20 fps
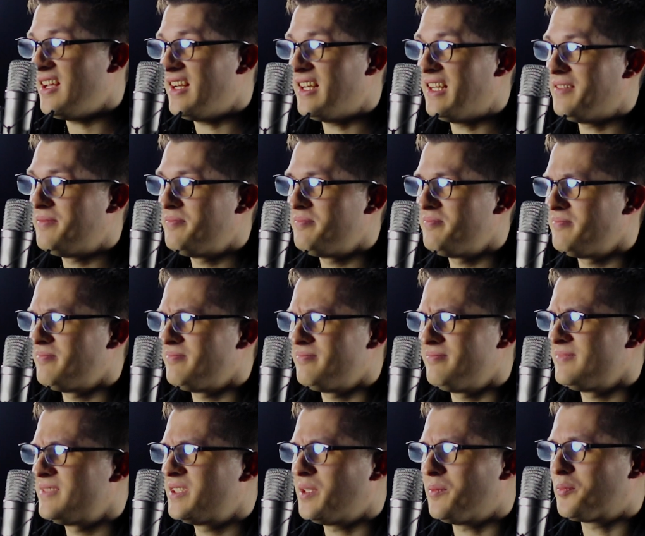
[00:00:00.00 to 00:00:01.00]
did
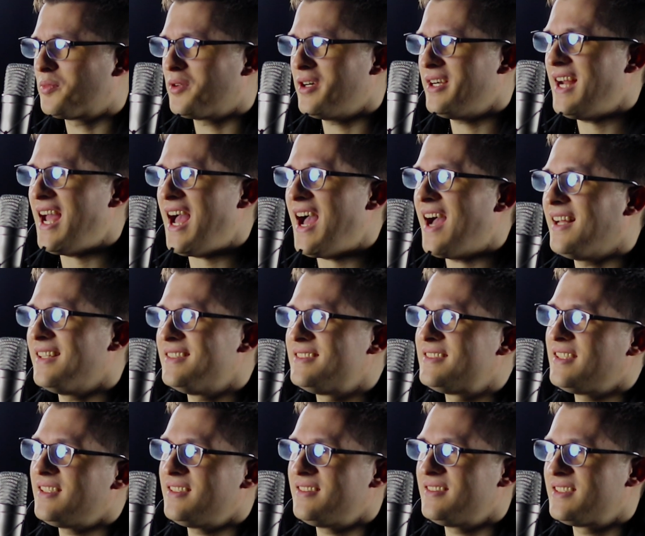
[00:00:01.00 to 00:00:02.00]
some print
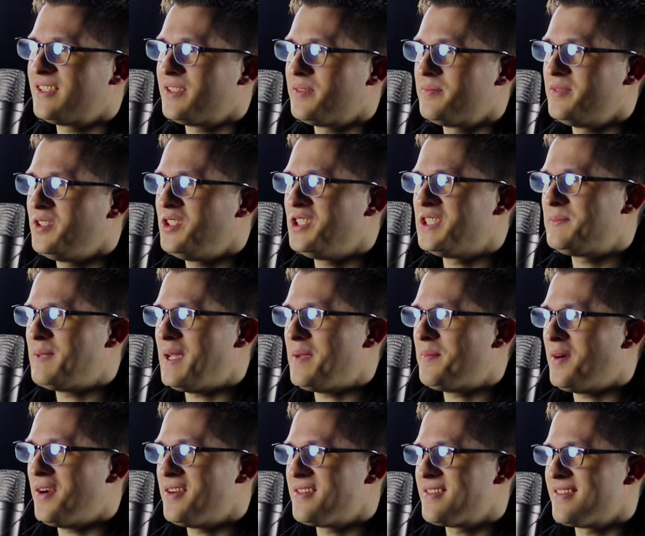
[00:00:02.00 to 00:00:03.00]
ads and some
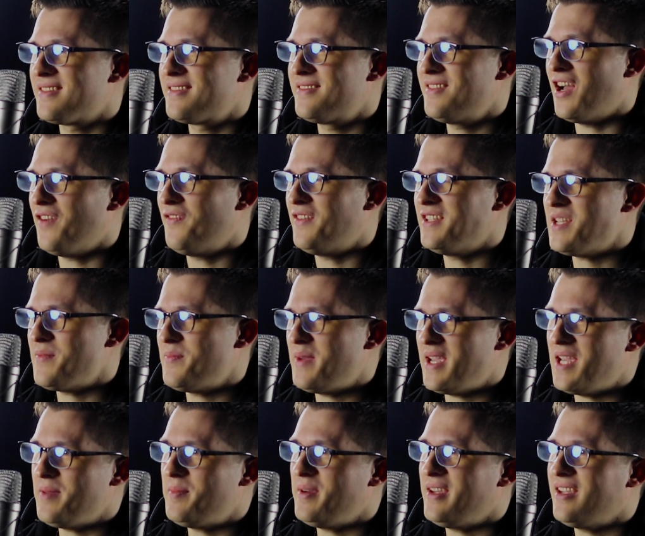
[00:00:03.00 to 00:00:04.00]
newspapers and stuff as a
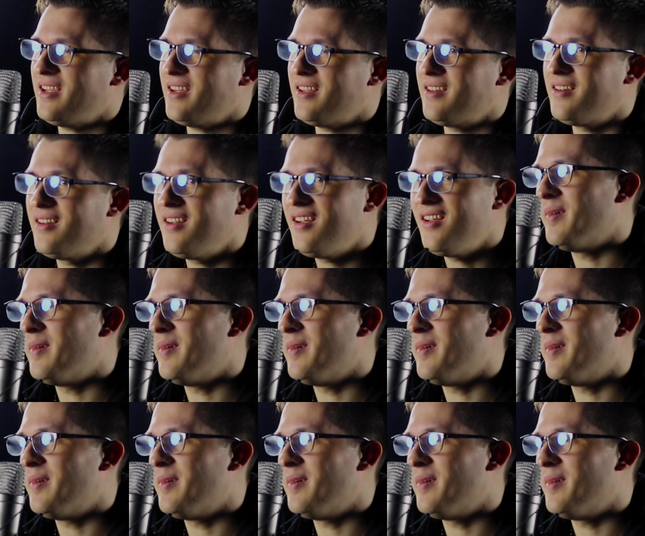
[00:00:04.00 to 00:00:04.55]
baby, and